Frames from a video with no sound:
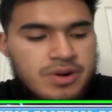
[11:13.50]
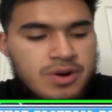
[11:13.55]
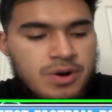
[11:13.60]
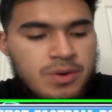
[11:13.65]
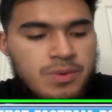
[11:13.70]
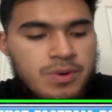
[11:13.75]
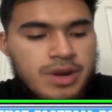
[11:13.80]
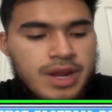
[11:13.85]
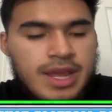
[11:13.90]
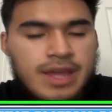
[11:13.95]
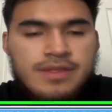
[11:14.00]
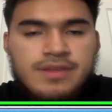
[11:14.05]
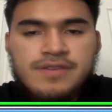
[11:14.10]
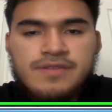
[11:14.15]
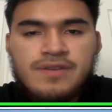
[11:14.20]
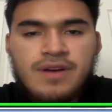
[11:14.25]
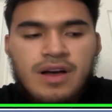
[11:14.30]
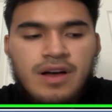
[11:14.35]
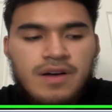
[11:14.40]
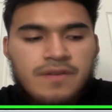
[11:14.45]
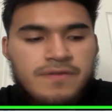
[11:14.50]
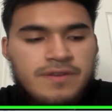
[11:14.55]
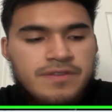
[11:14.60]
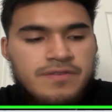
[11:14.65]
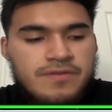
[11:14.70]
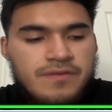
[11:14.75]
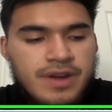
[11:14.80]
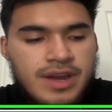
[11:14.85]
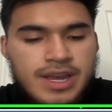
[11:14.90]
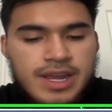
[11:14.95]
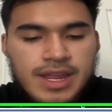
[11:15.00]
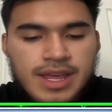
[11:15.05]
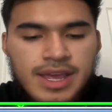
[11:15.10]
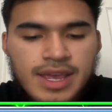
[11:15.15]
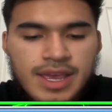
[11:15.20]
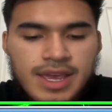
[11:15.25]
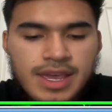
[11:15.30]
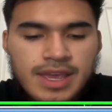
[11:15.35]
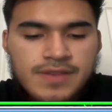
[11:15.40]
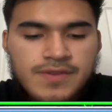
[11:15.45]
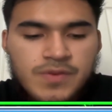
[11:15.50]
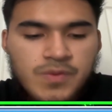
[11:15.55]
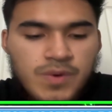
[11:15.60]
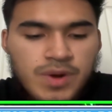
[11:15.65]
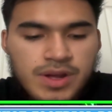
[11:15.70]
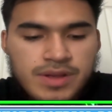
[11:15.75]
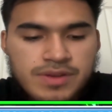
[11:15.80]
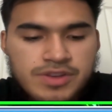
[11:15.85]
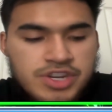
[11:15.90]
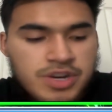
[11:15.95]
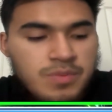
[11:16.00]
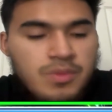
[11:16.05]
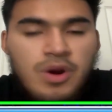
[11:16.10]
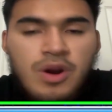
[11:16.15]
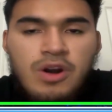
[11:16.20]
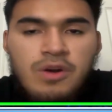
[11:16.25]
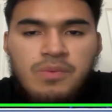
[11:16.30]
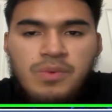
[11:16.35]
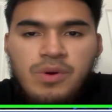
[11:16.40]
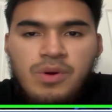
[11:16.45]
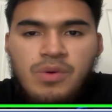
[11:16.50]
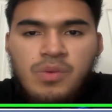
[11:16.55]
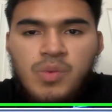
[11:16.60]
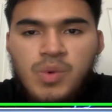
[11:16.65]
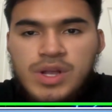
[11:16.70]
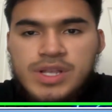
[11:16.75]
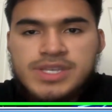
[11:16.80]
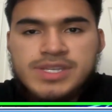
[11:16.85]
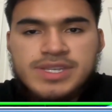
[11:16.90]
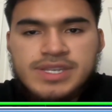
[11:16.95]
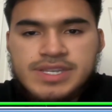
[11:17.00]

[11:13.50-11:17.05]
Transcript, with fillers: Herbert and this offense, right? It's what Jim Harbaugh wants